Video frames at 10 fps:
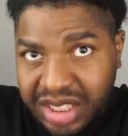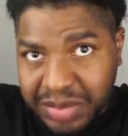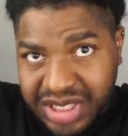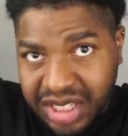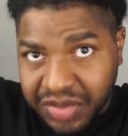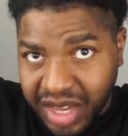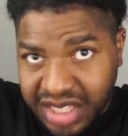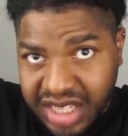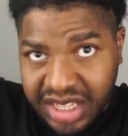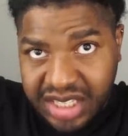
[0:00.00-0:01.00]
Let me see if I
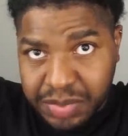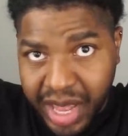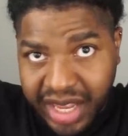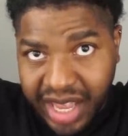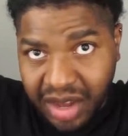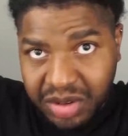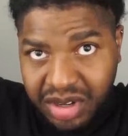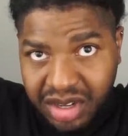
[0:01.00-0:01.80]
can take this back out.